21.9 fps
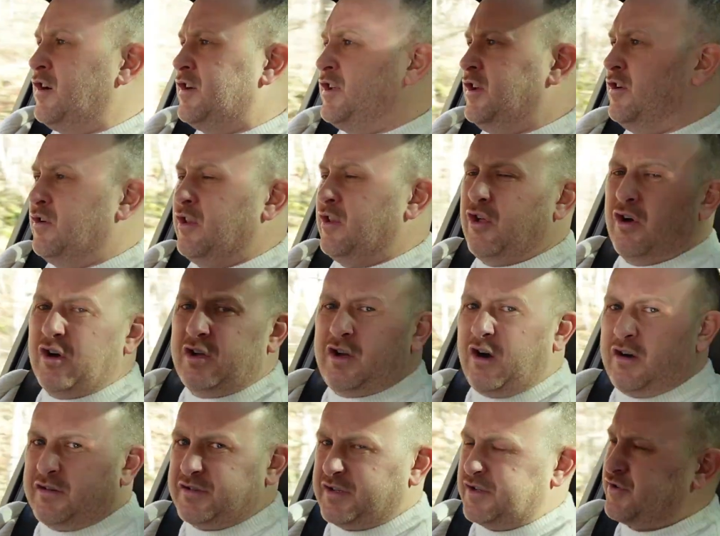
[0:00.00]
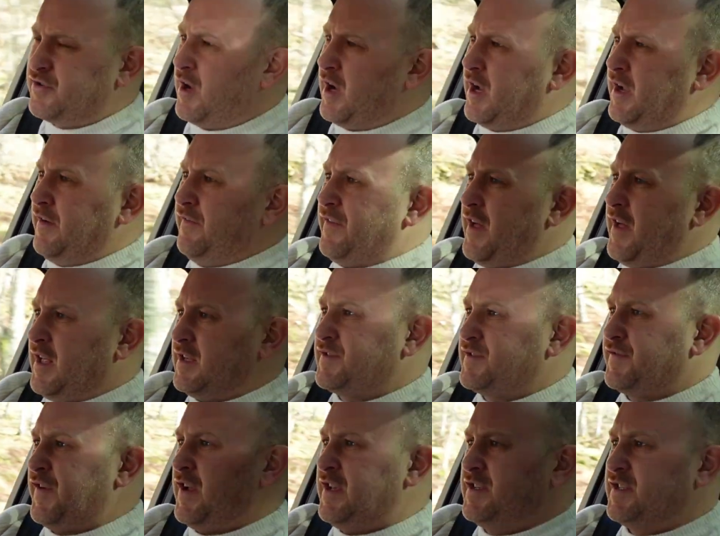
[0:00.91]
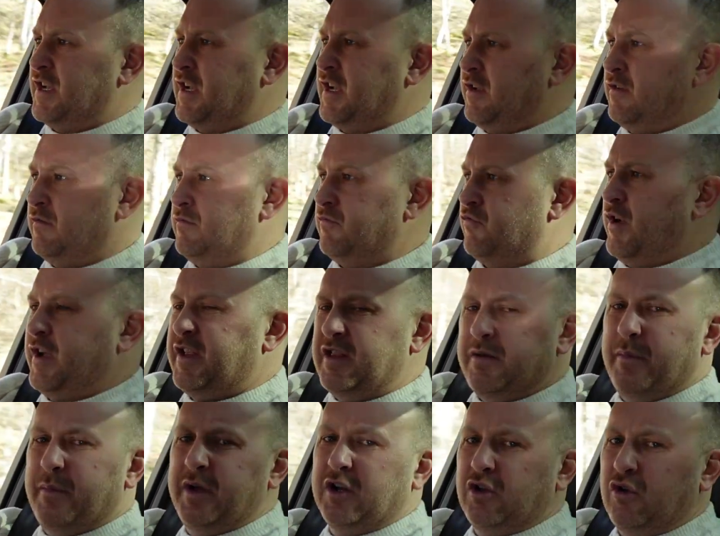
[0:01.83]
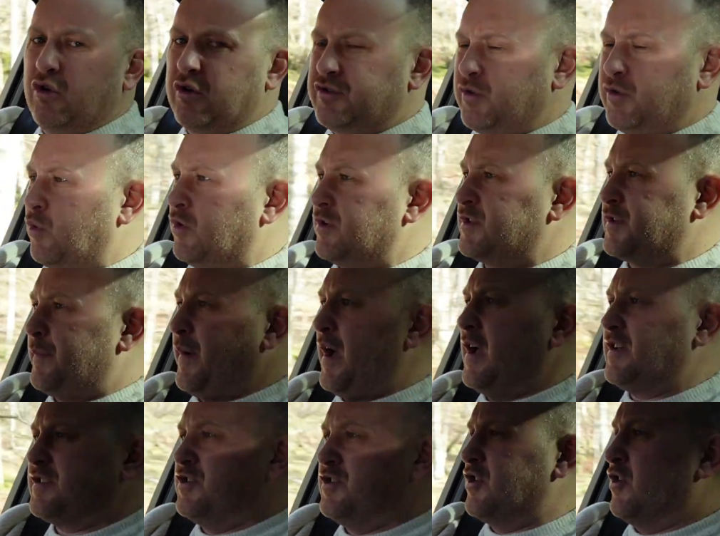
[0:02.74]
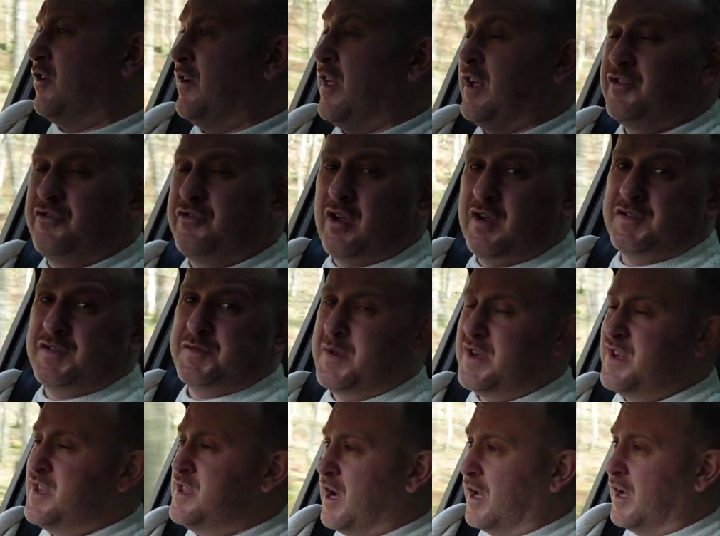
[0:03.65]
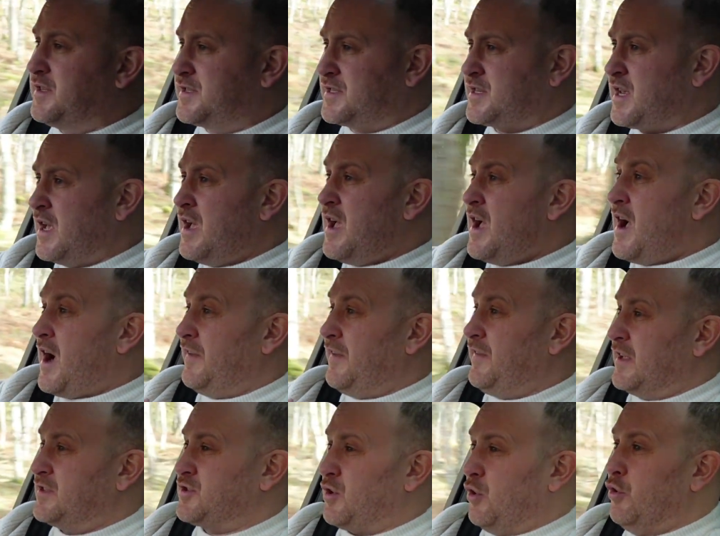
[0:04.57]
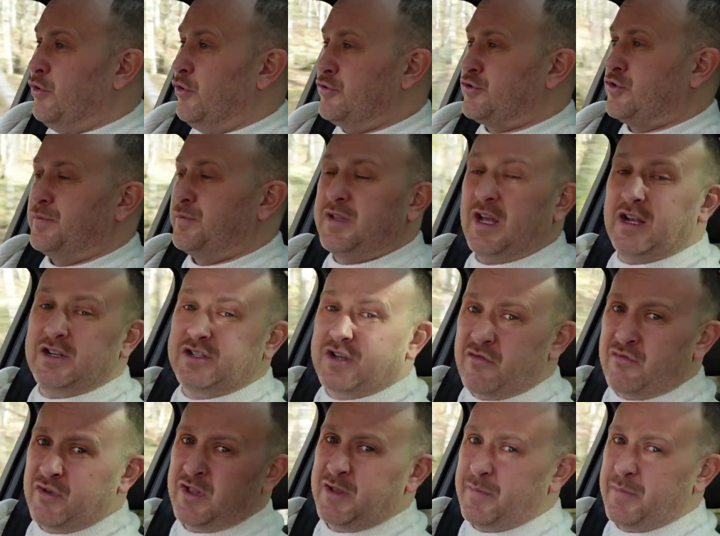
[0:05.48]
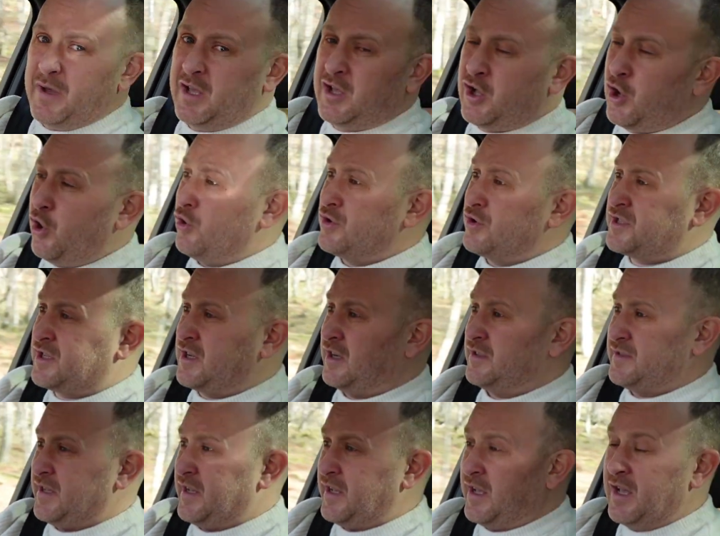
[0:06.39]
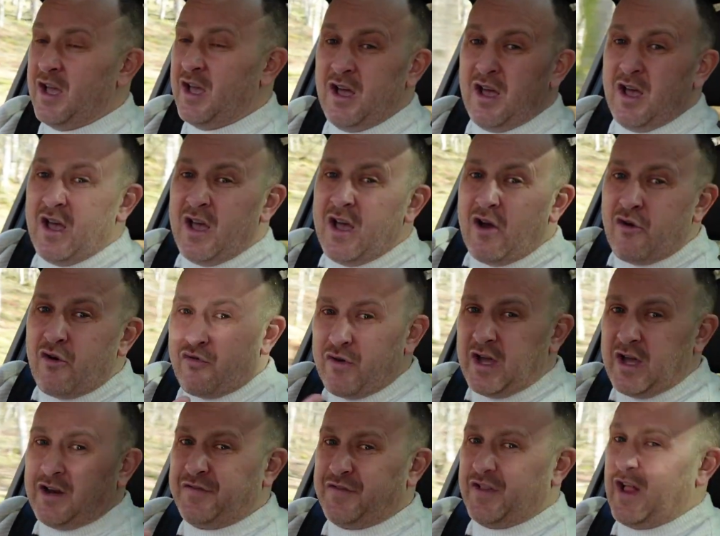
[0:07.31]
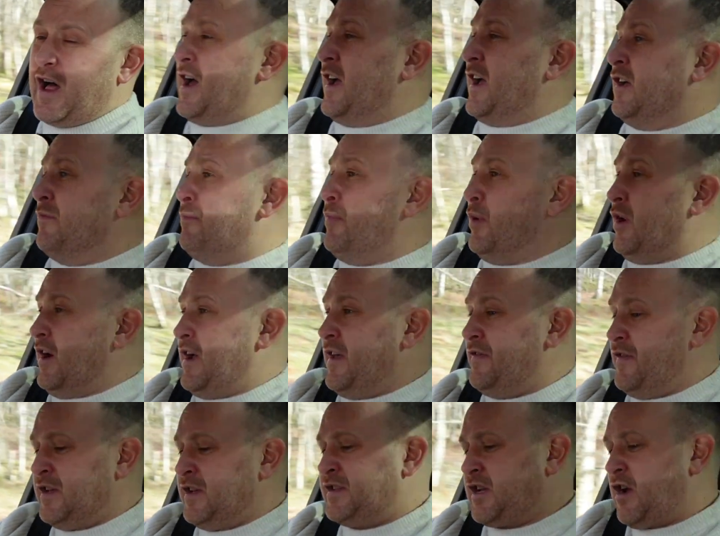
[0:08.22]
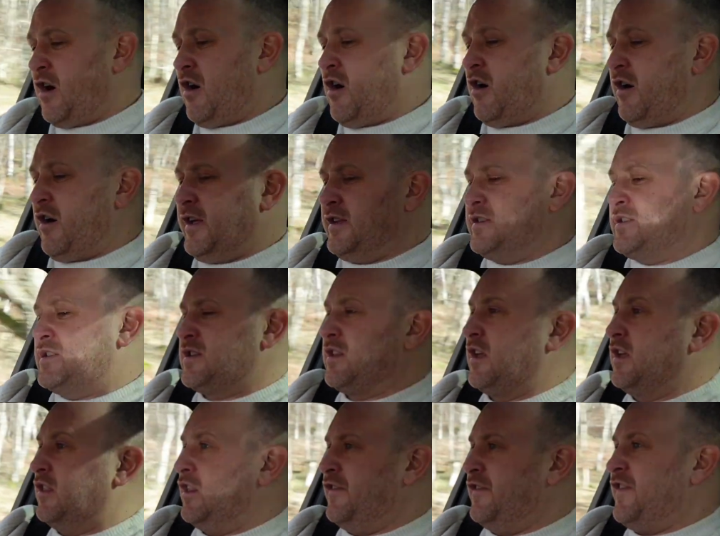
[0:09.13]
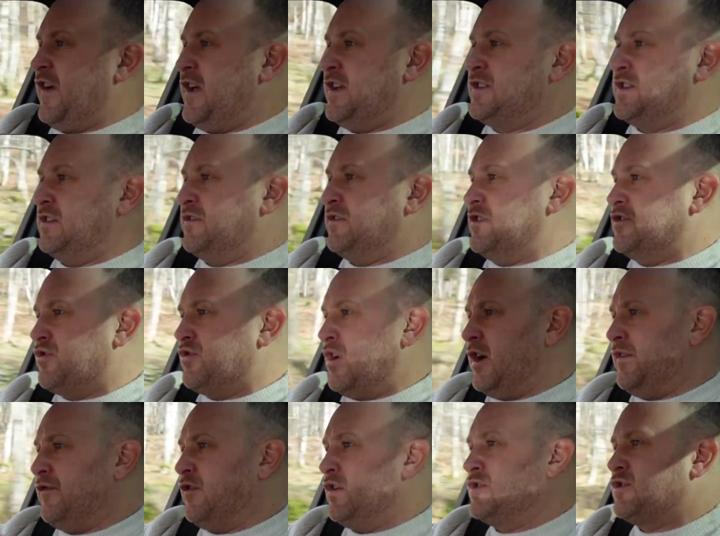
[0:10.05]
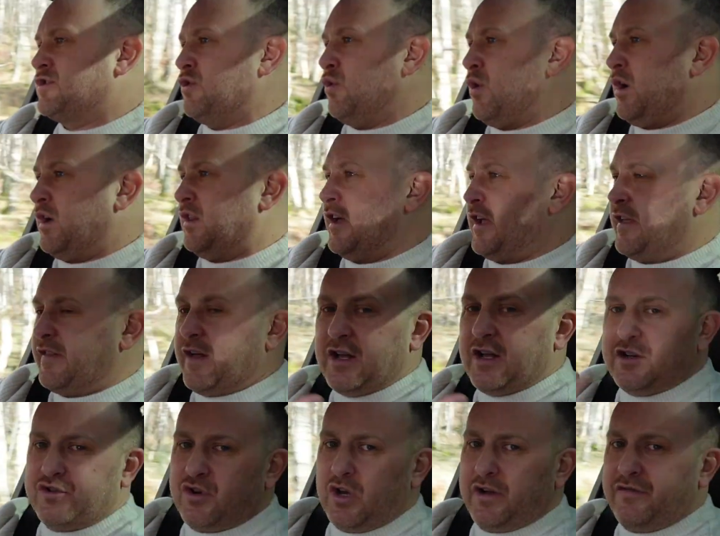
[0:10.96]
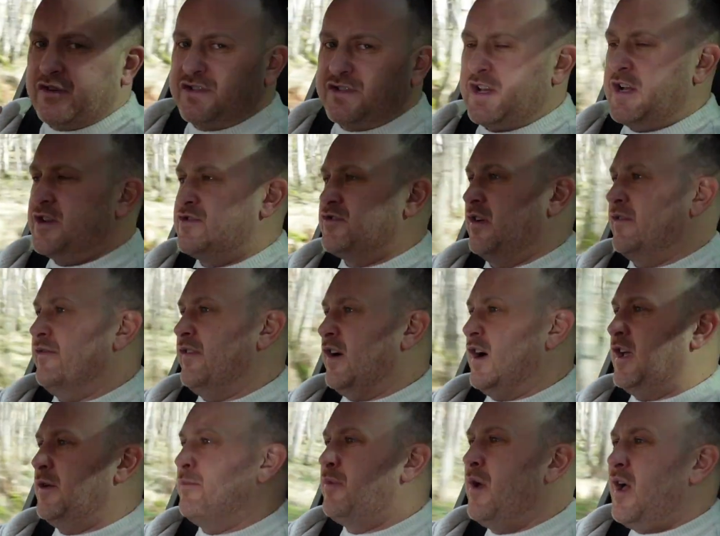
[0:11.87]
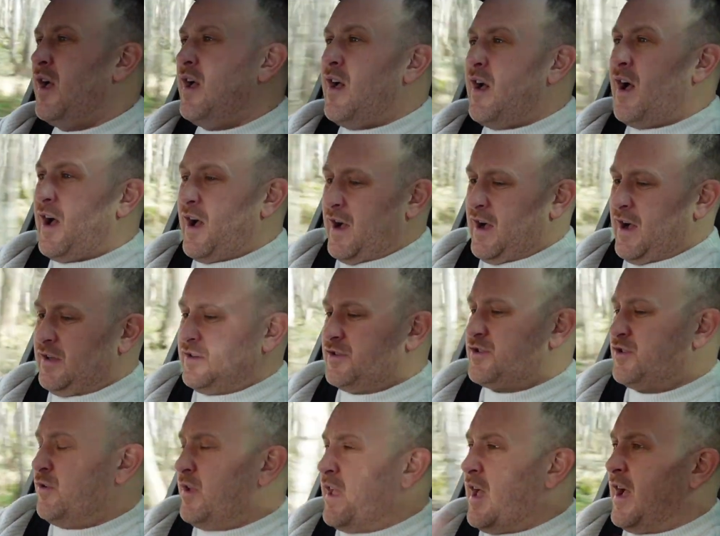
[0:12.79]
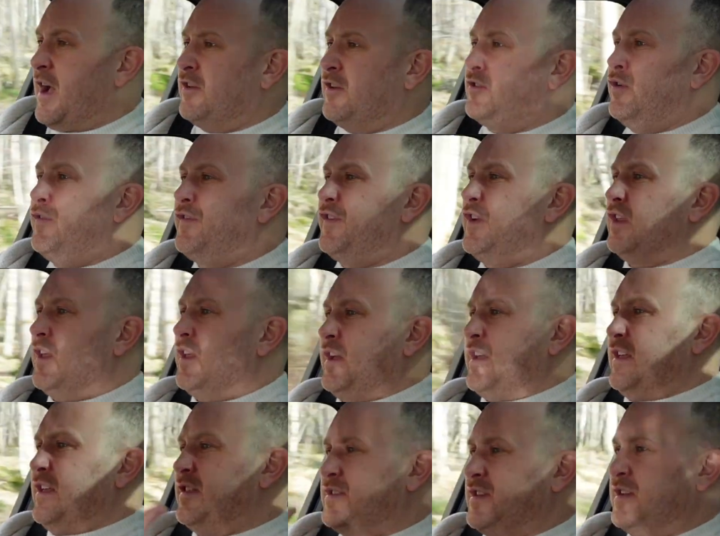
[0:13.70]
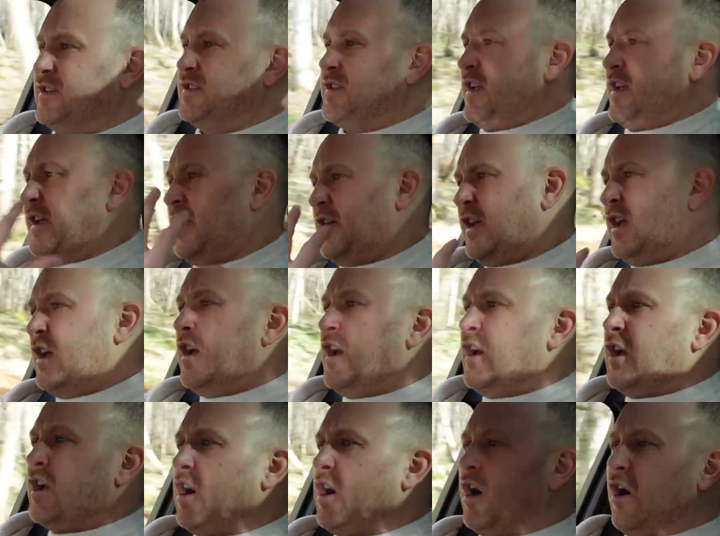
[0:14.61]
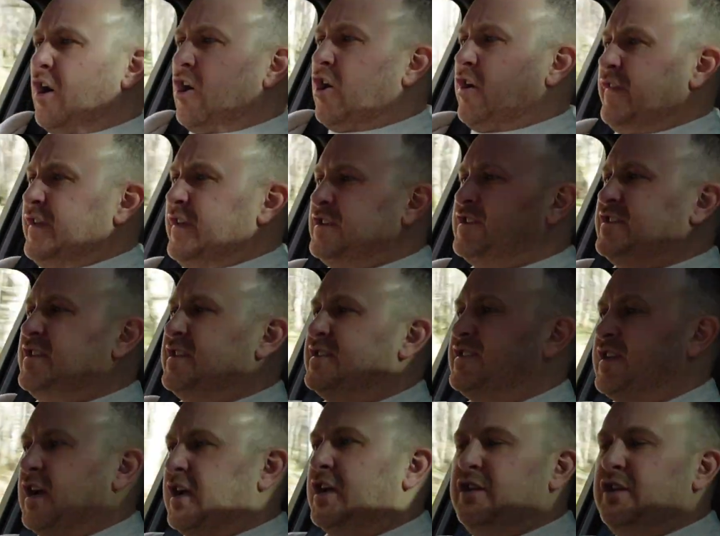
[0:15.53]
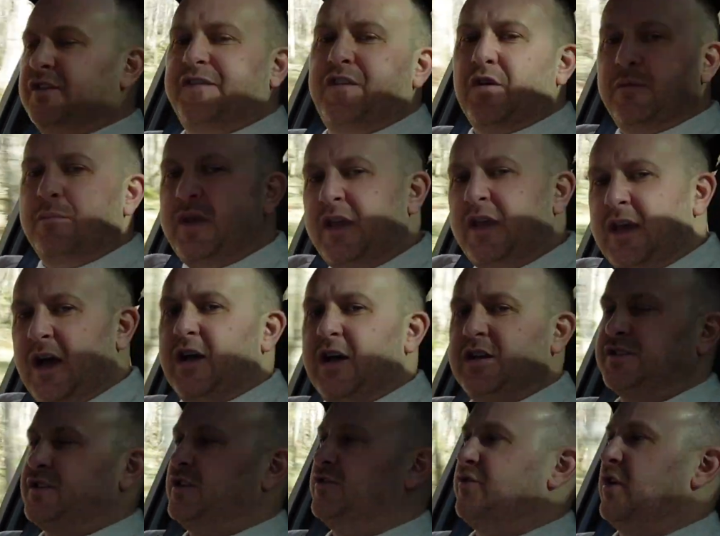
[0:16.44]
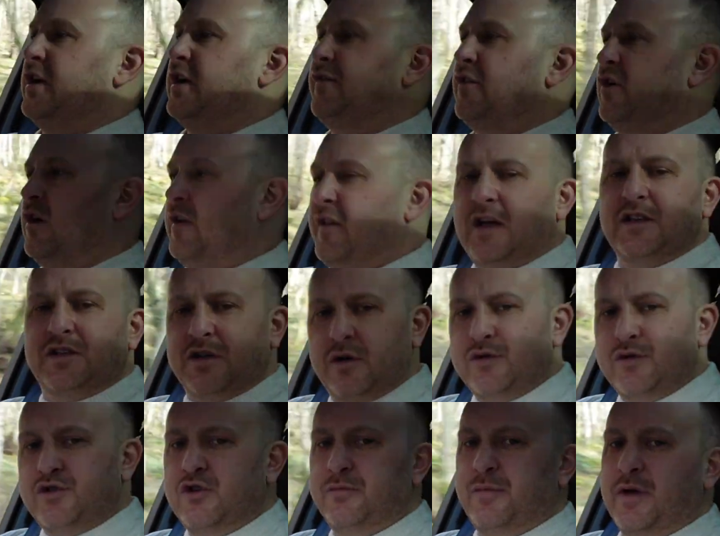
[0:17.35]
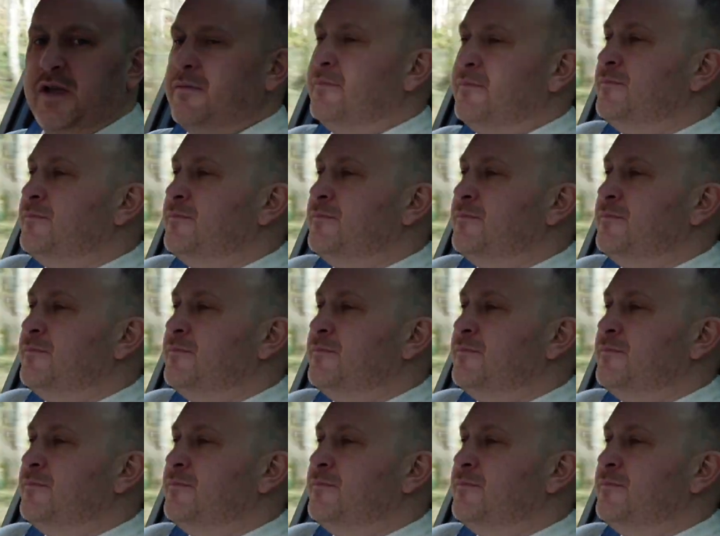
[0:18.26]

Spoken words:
You know, a lot of cars I drive, that's facing right in the middle or towards the passenger, and that drives me nuts. And that's also potentially a really big cost-cutting red flag. But in this car, it's slightly facing the driver, so I like that driver-centric vibe. And so yeah, I do feel like this is a car that's designed for me as the driver, and that's how it should be.